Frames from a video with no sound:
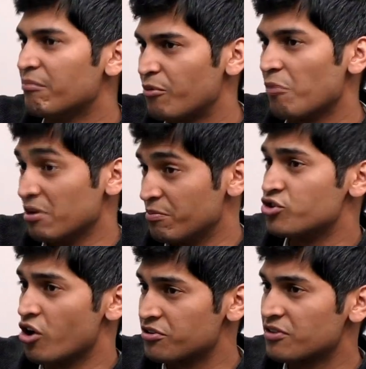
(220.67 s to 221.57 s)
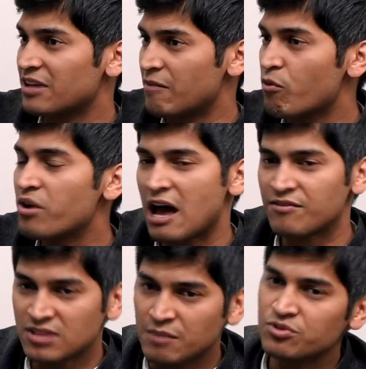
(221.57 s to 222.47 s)
probably a majority of them, would have
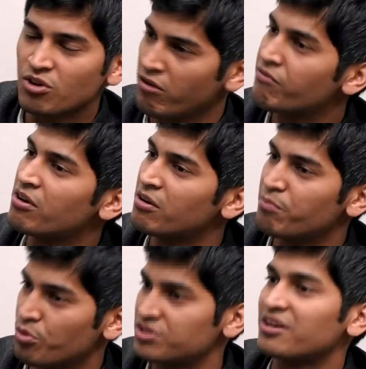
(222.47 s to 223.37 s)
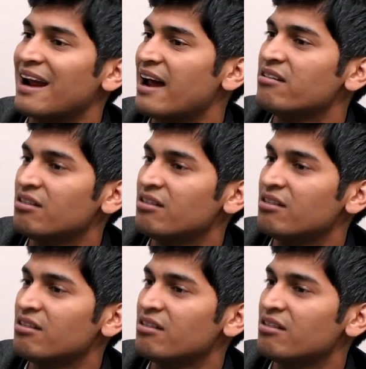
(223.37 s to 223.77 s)
some sort of a post-grad